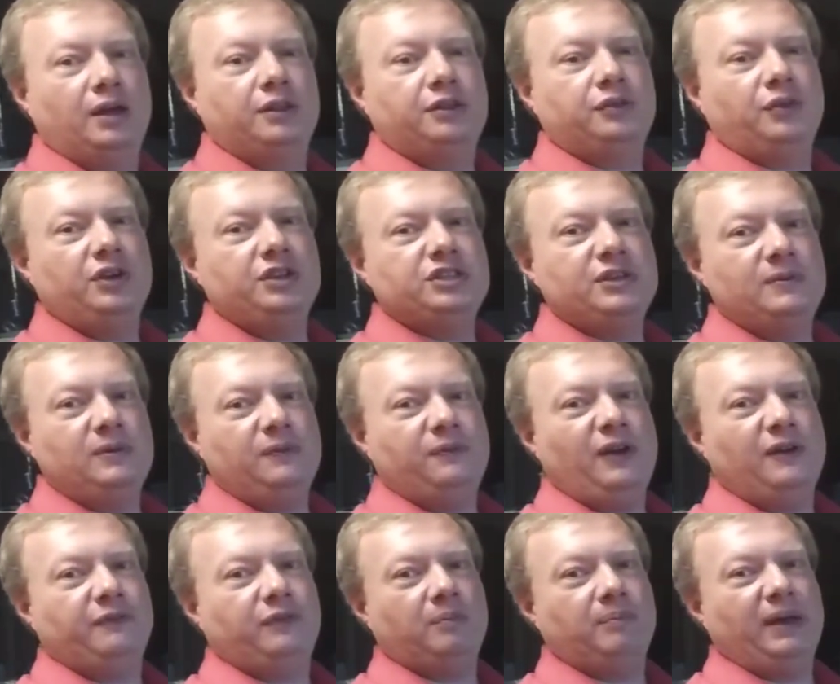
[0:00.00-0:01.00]

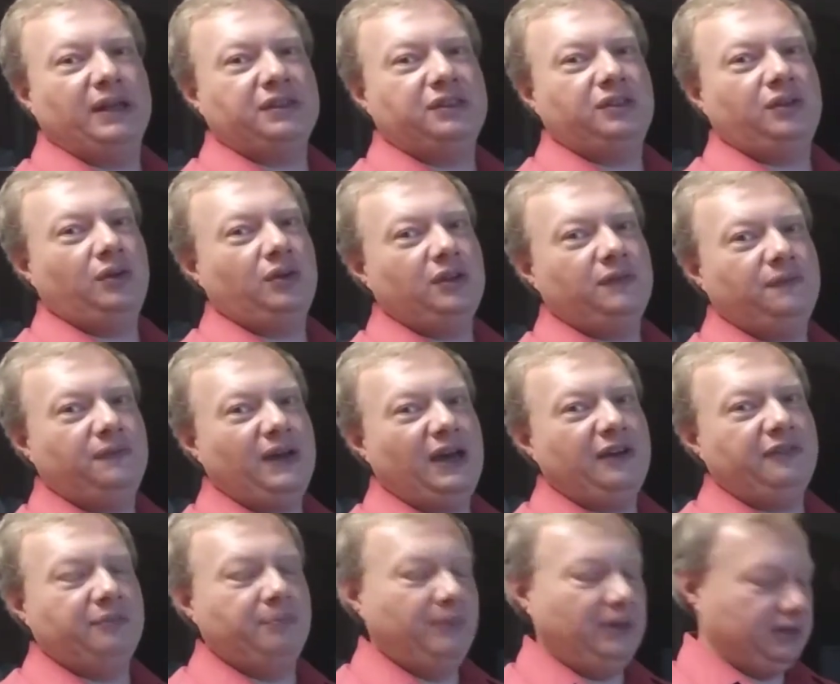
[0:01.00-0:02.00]
375 for about
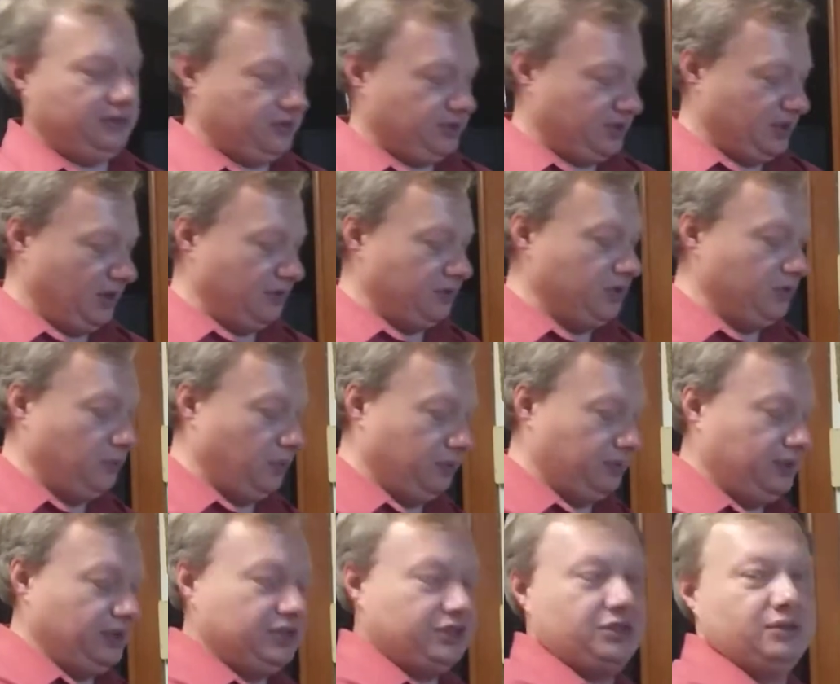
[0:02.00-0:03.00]
35 minutes or so. You want
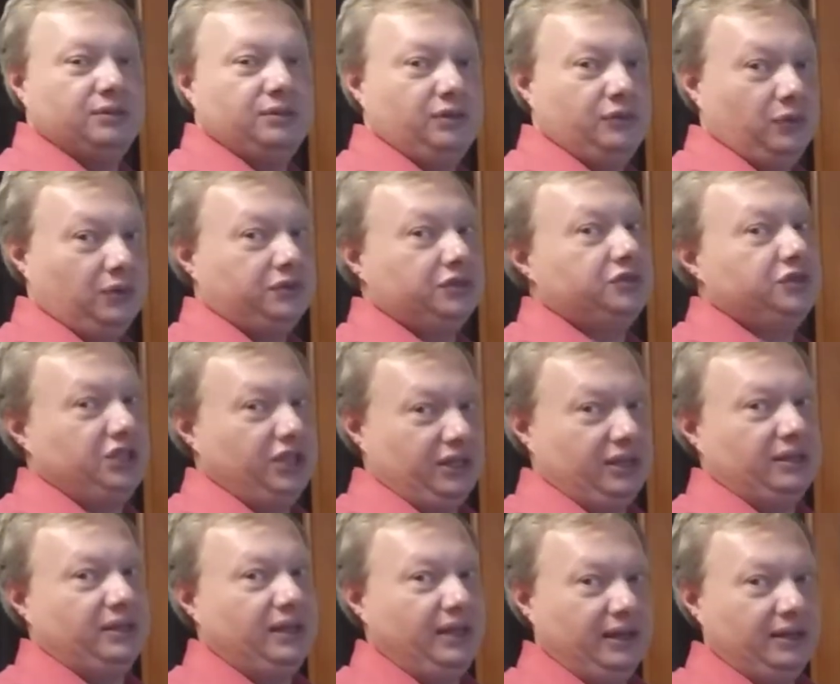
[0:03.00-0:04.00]
your chicken
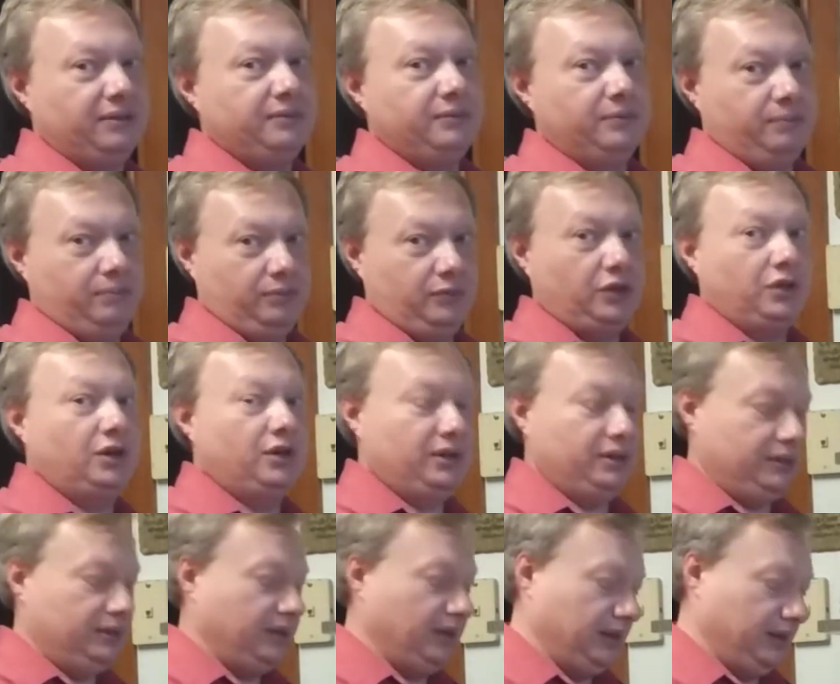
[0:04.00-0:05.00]
to get good
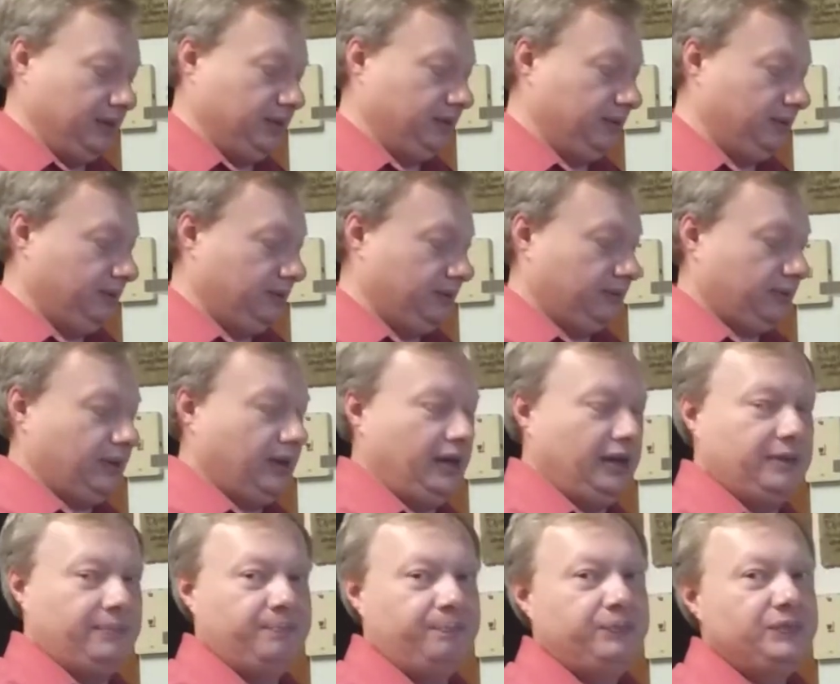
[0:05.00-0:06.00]
and done.
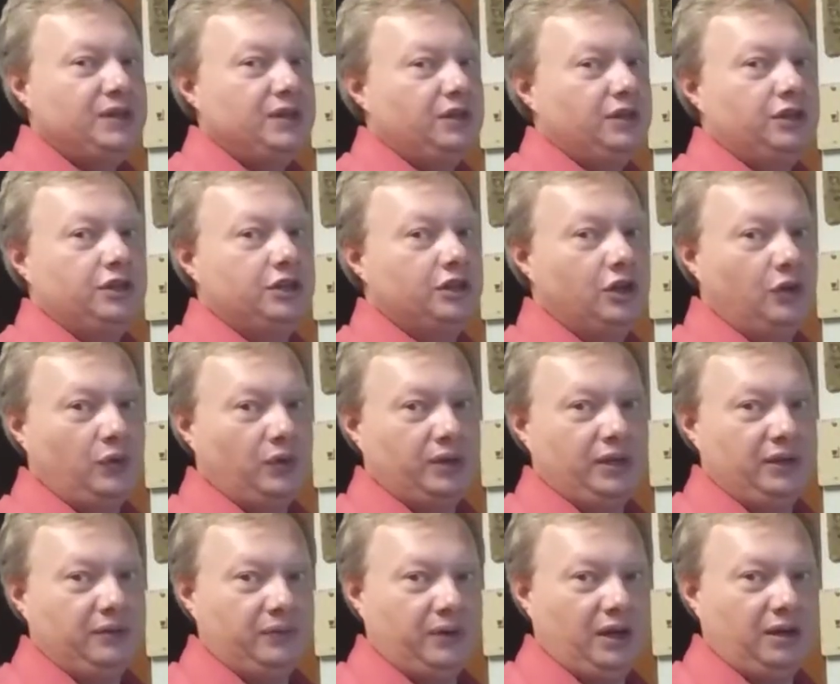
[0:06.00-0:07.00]
Okay, you don't want to
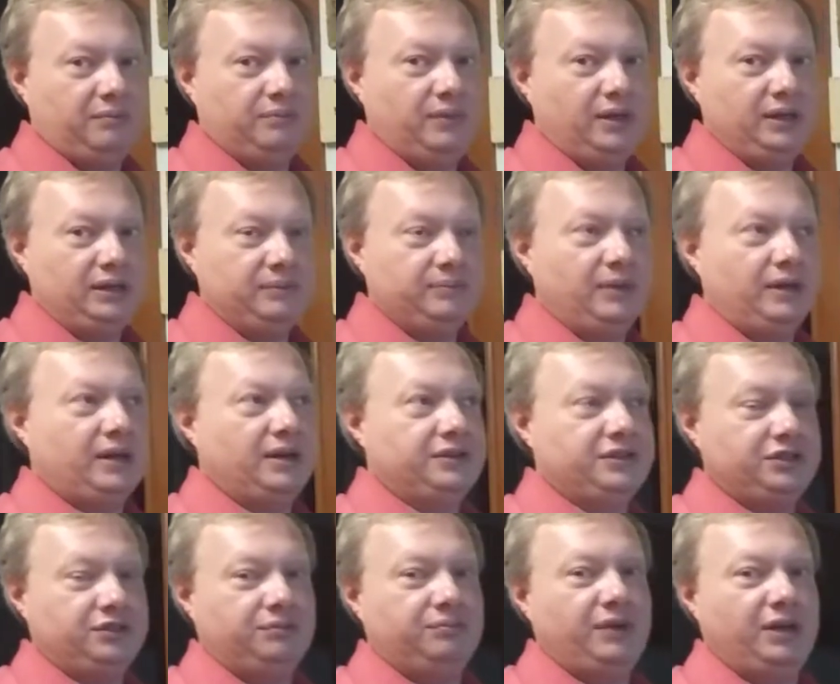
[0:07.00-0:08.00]
eat raw meat because
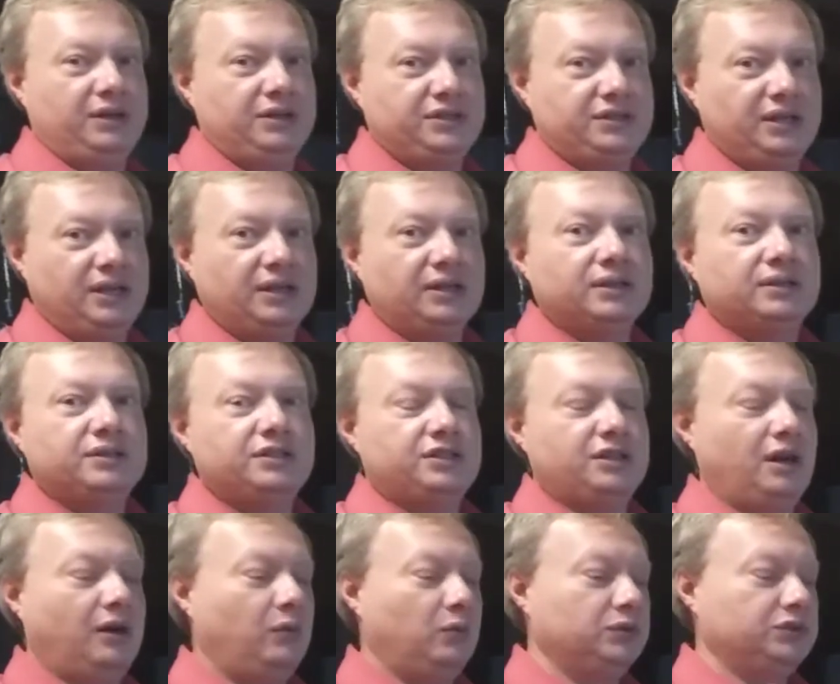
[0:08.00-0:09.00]
it'll make you sick.
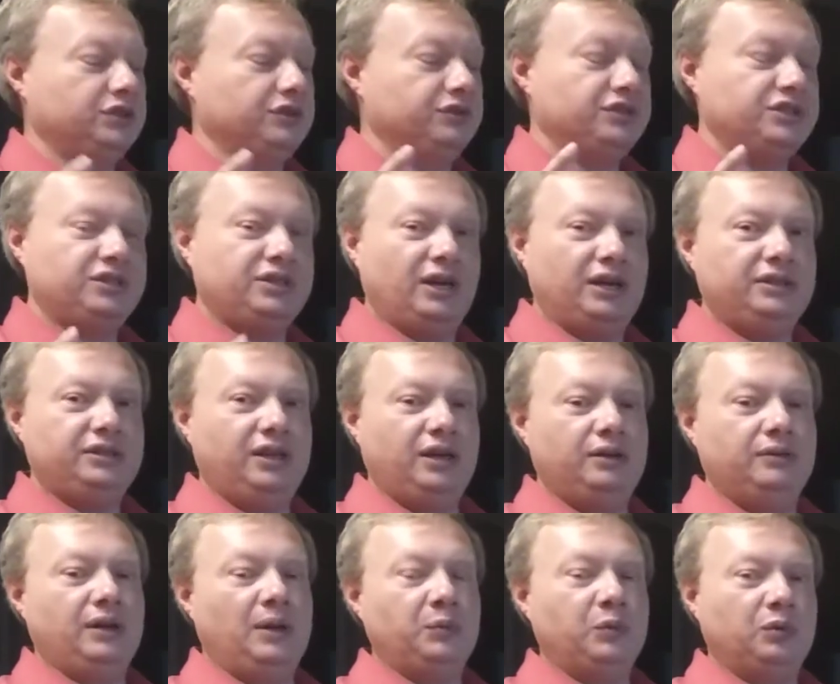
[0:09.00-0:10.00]
So I want you to stay
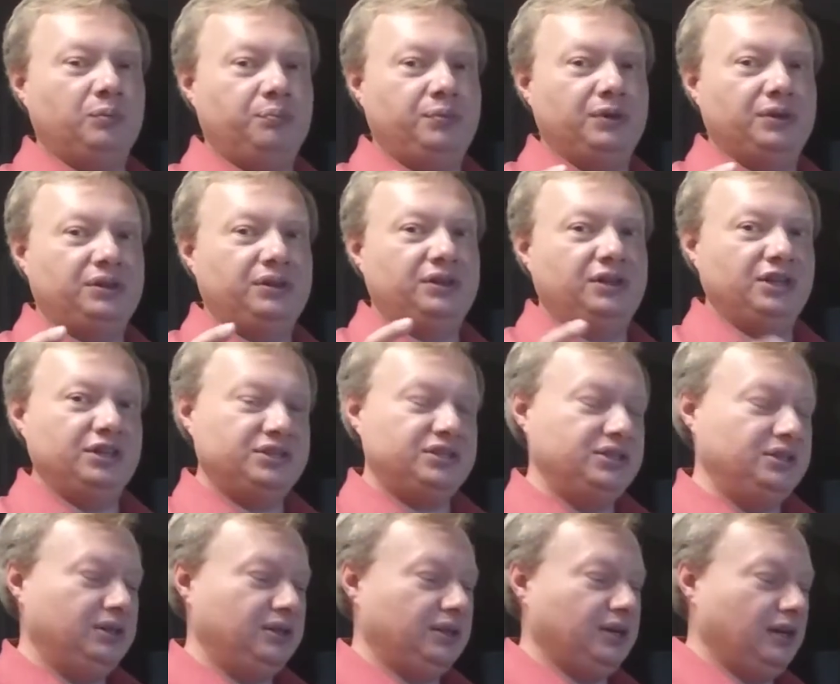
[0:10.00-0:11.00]
tuned. I'm going to put this
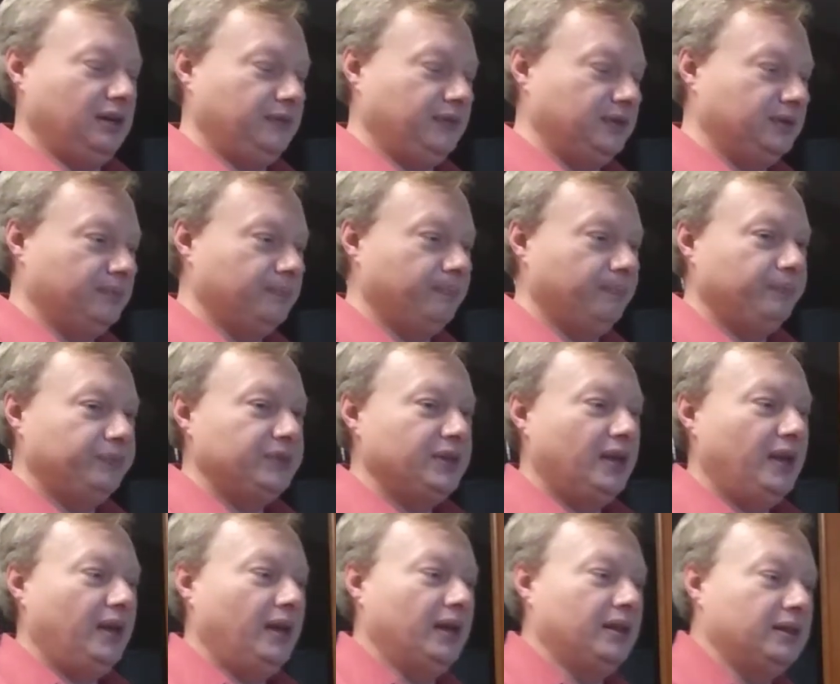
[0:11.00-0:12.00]
in the oven.
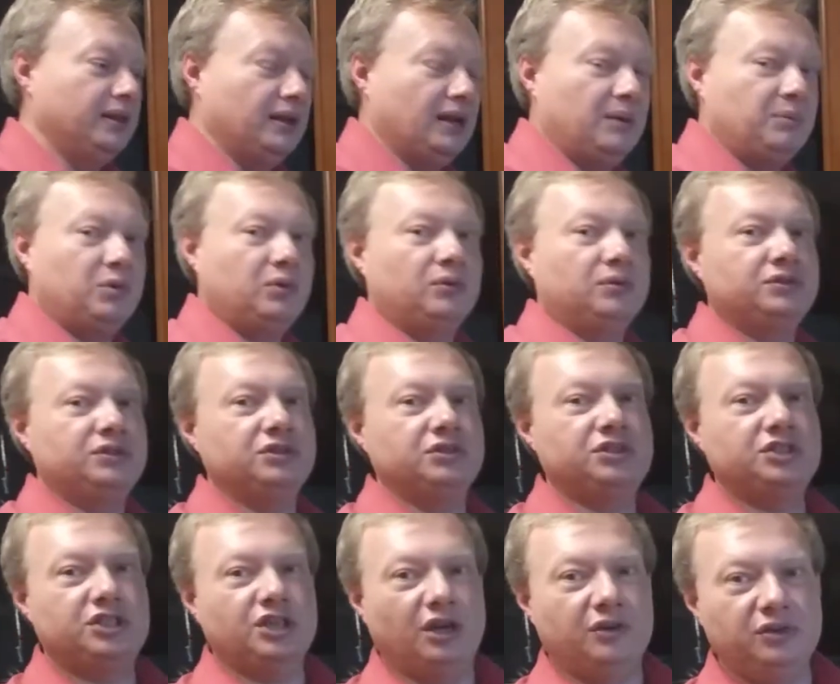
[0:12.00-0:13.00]
And then I'm going to
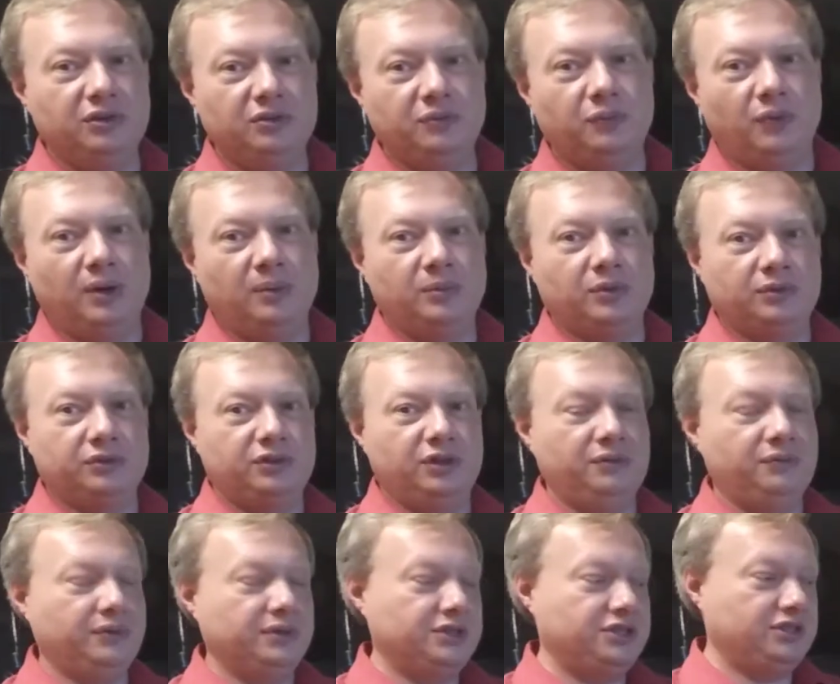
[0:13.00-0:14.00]
show you what I'm going to do
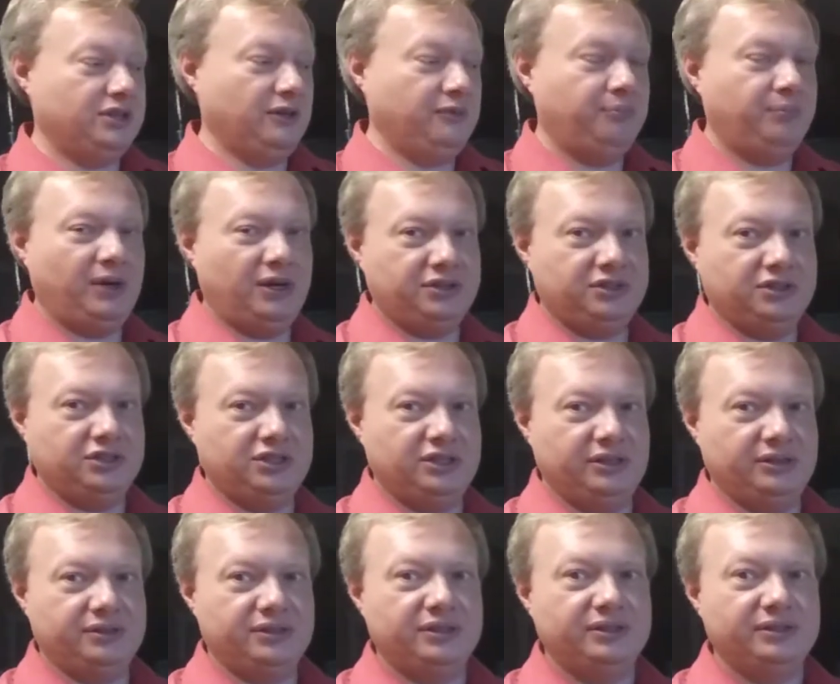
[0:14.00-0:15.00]
with the stuffed pasta
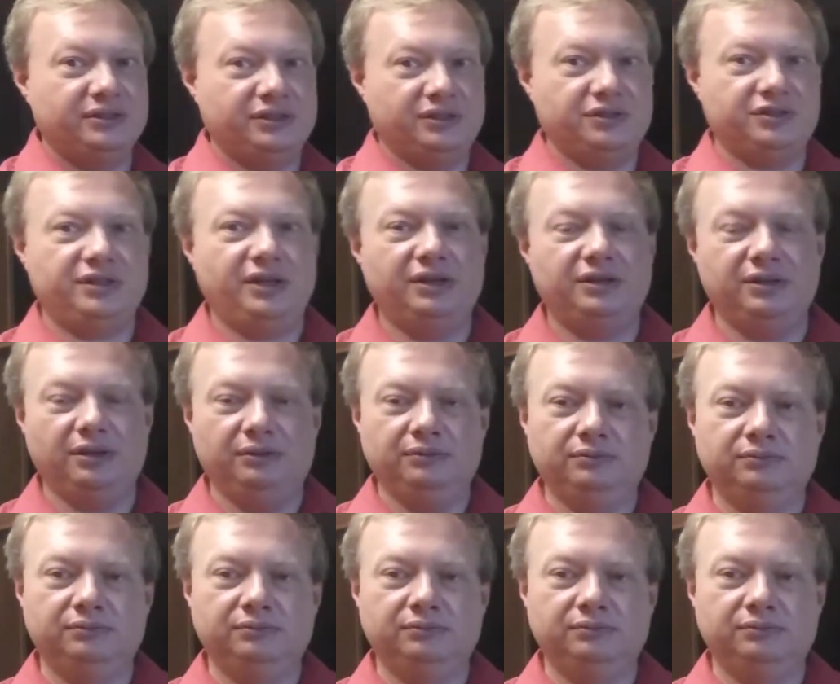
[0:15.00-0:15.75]
shells. So stay tuned.